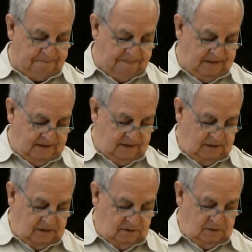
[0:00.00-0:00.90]

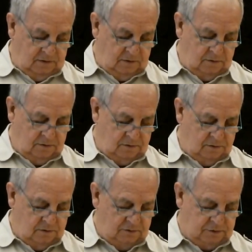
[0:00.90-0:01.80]

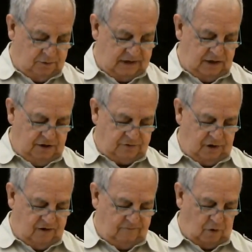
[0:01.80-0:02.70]
to get a
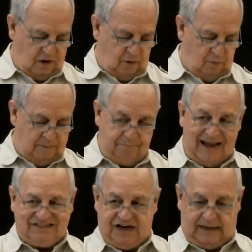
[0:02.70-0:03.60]
drink of water when
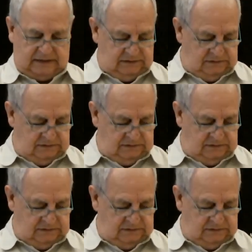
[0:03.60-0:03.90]
Placzek,